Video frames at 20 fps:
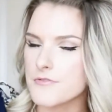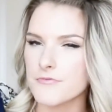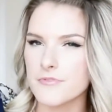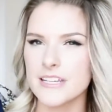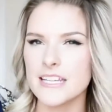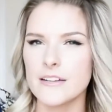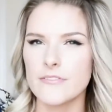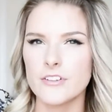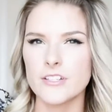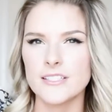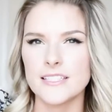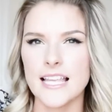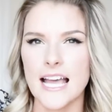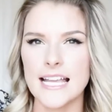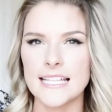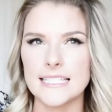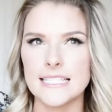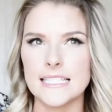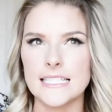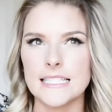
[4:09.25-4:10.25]
And so I was like, I
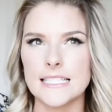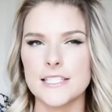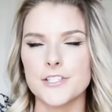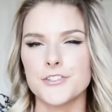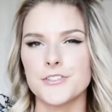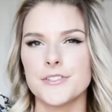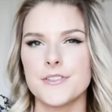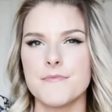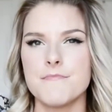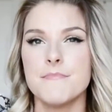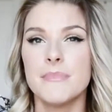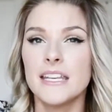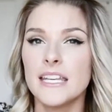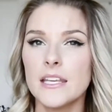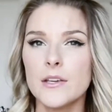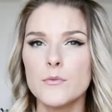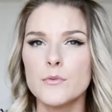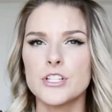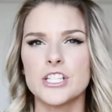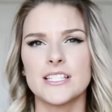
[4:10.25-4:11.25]
already have a big
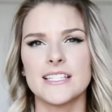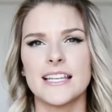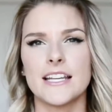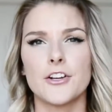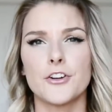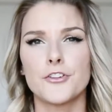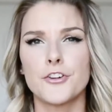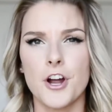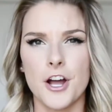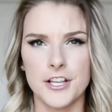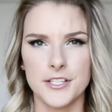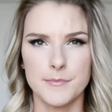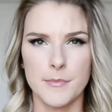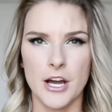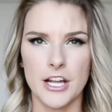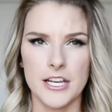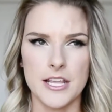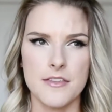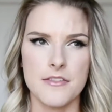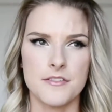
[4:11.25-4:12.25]
black bag, like I don't
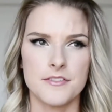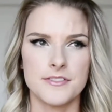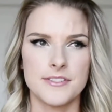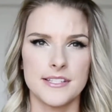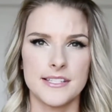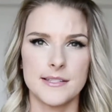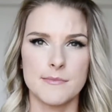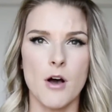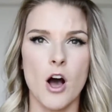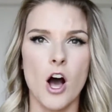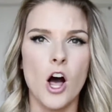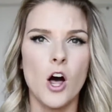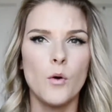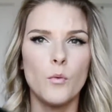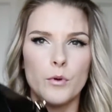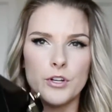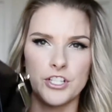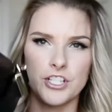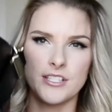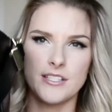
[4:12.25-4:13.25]
really need another
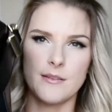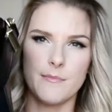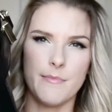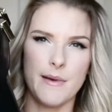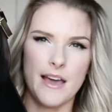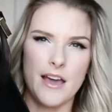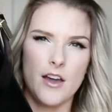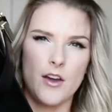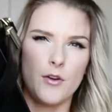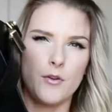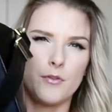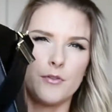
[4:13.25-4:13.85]
big black